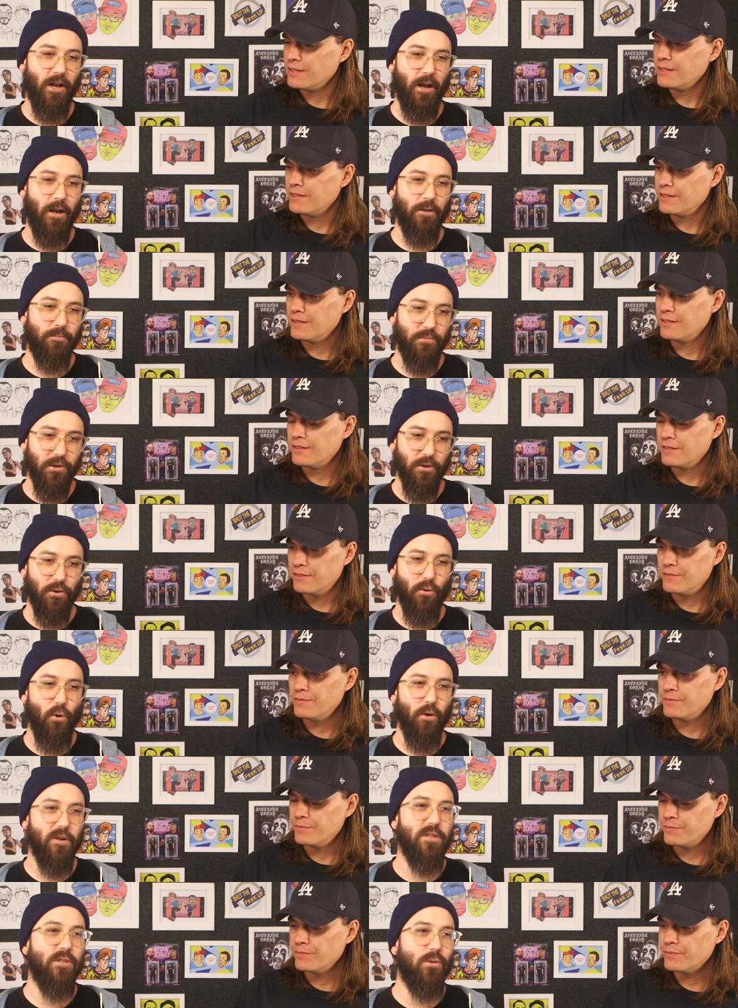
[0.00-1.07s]
Speaker 1: uh, certain
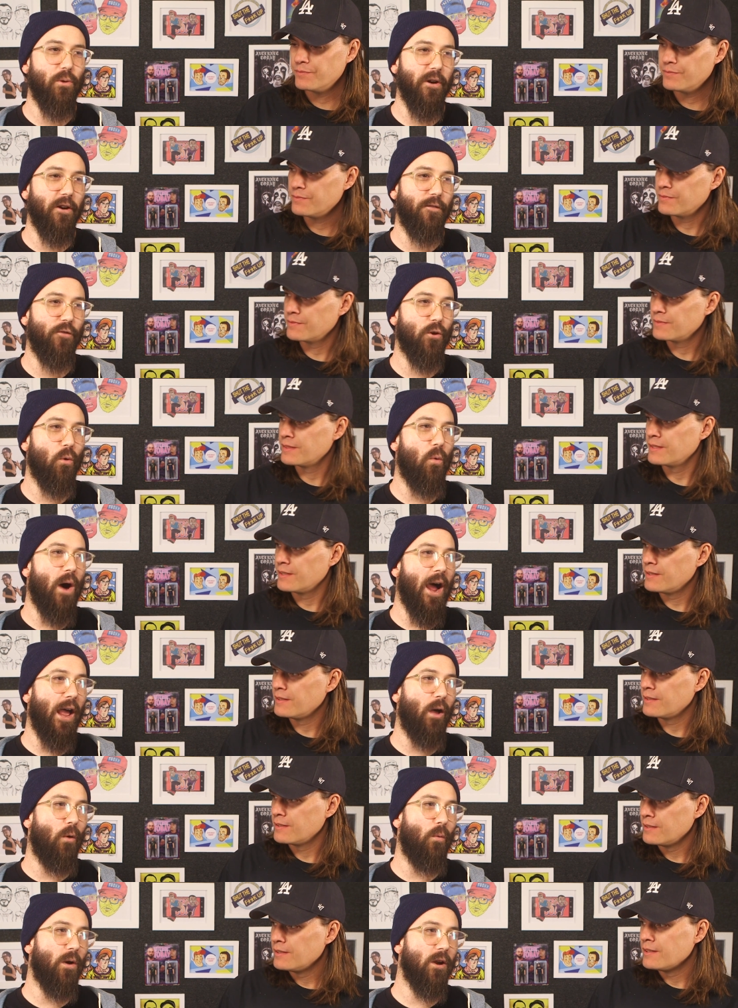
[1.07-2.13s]
corners of Twitter for a
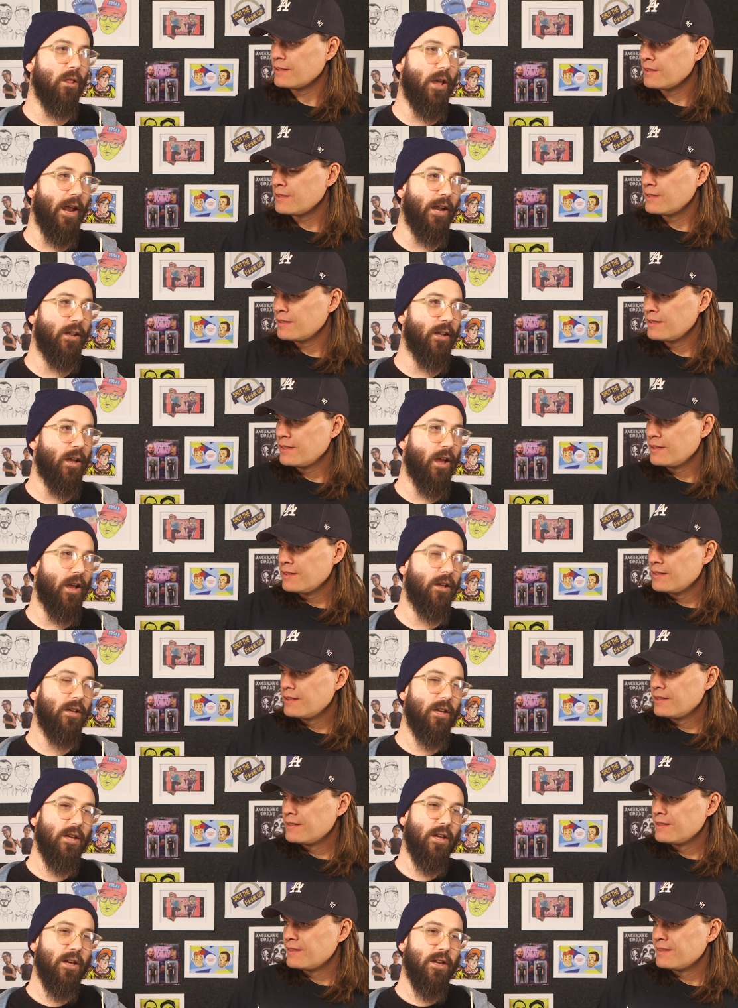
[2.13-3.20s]
while where like uh,
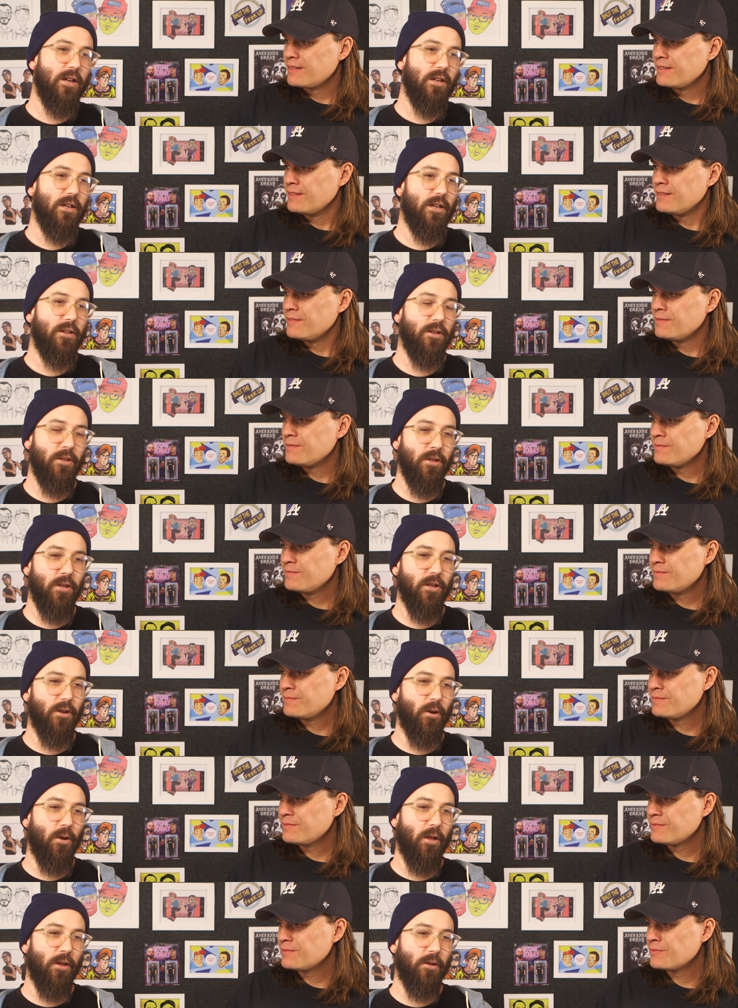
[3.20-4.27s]
uh,
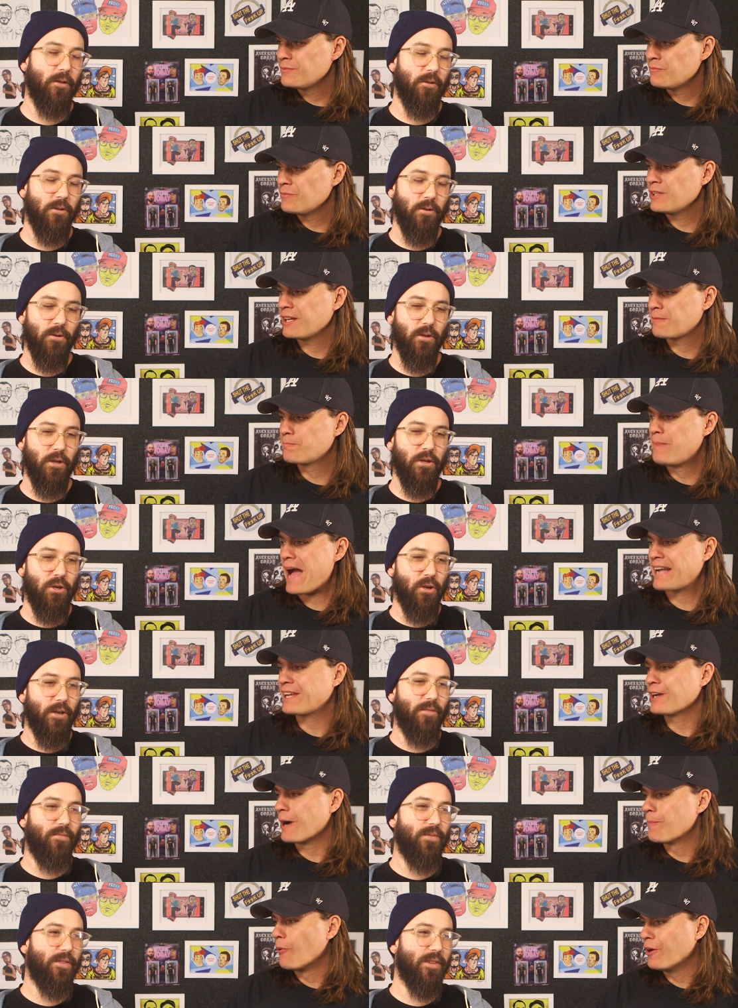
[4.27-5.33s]
you, like
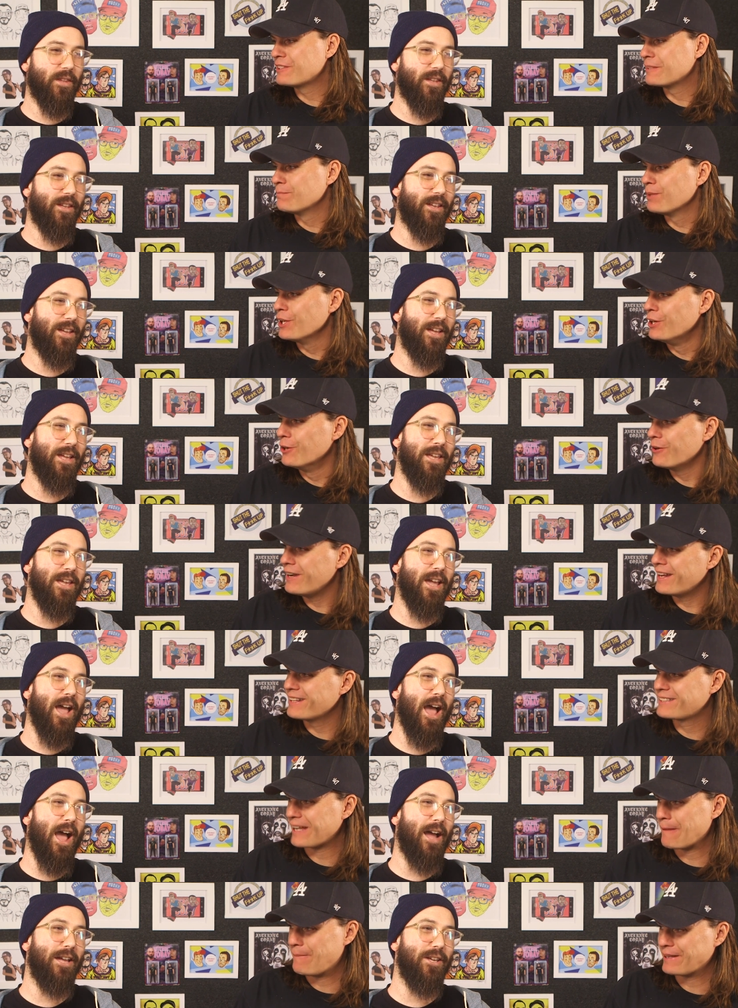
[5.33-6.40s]
Speaker 2: backing you, our boys in blue.
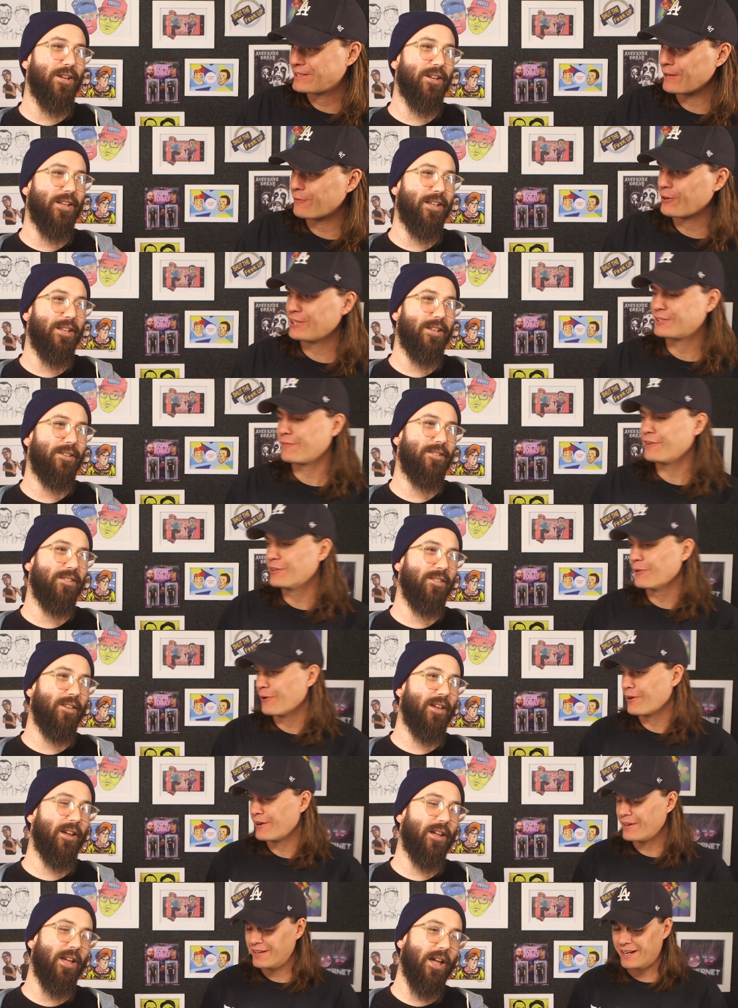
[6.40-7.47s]
Yeah, like a picture you, of Christopher
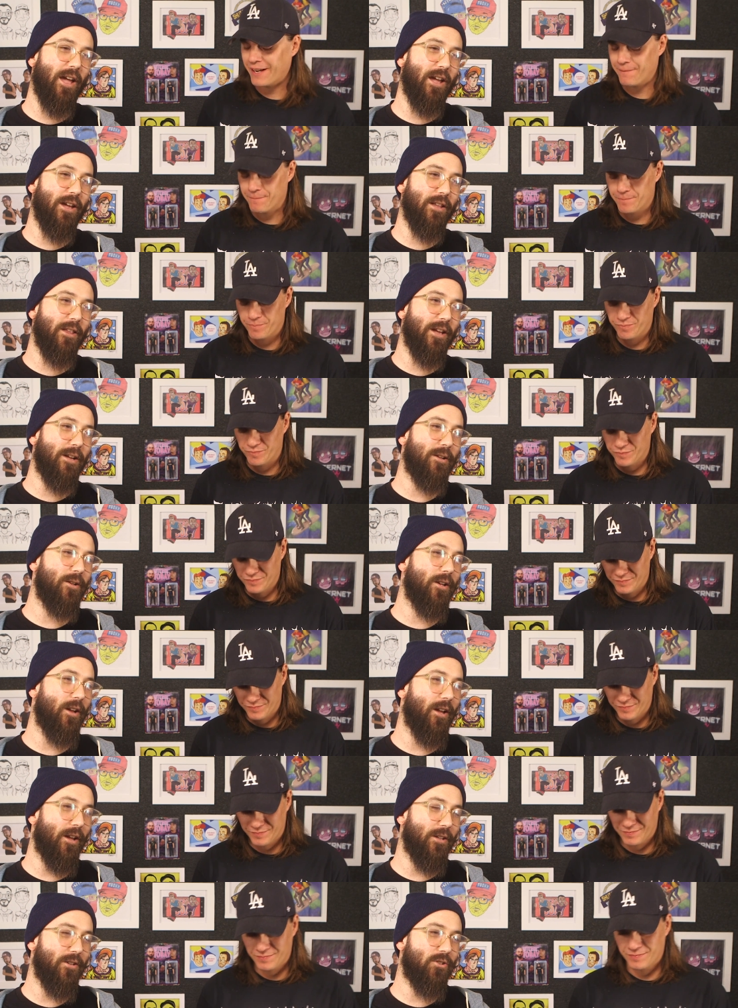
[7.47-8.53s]
Dorner. Like,
Speaker 1: hey, like
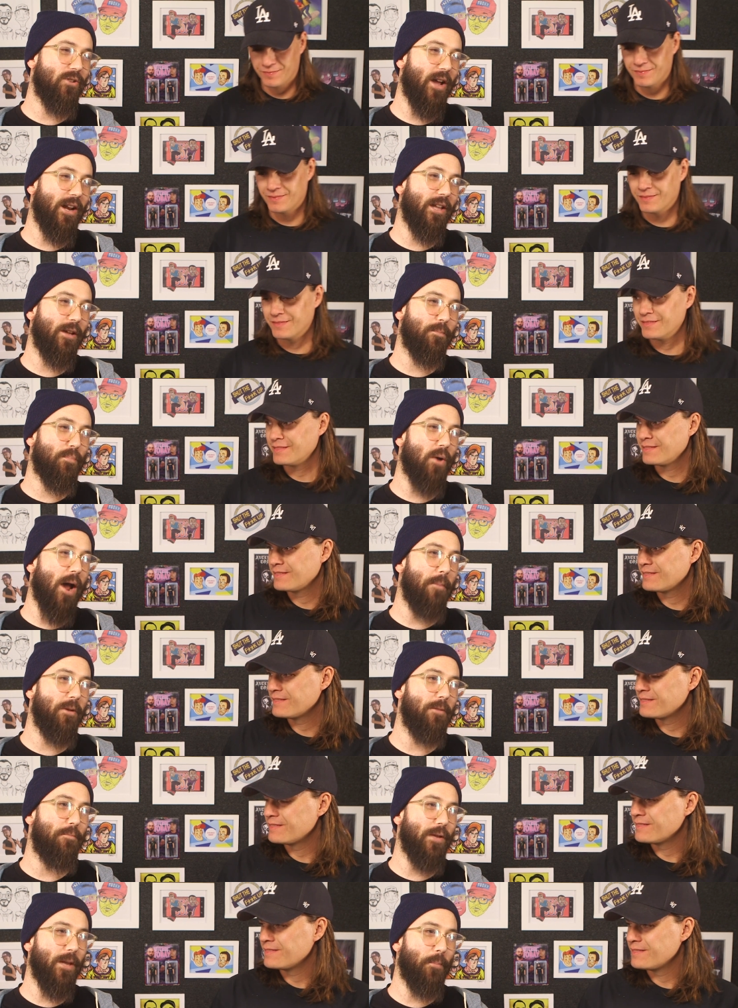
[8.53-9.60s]
uh, you try to get
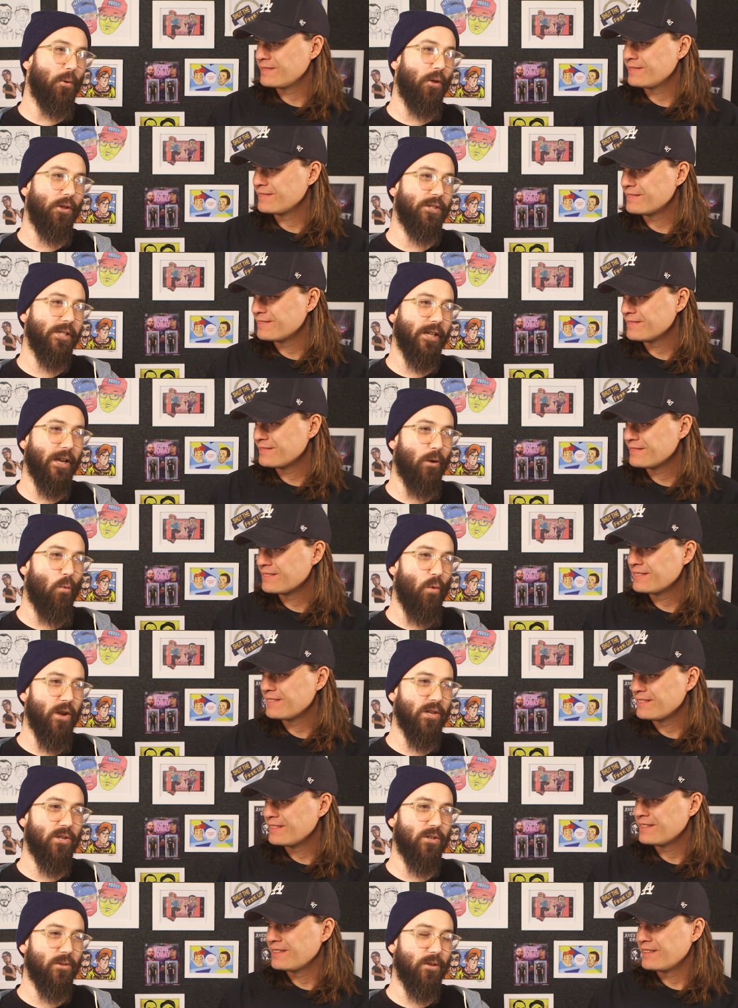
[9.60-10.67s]
prominent people to like
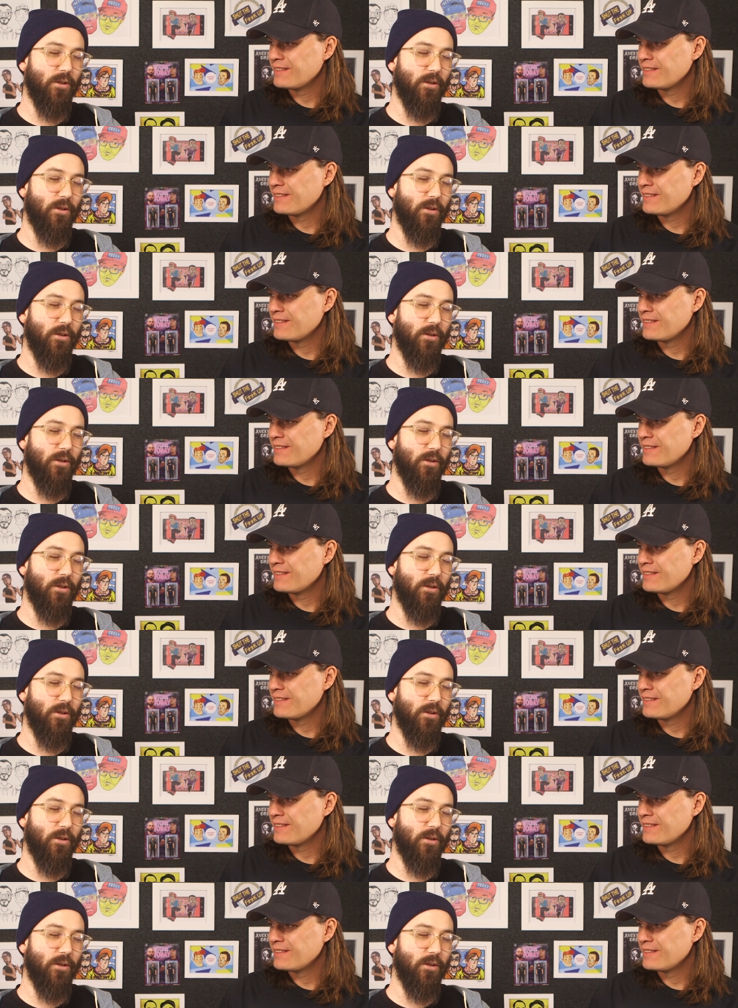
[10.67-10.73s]
wish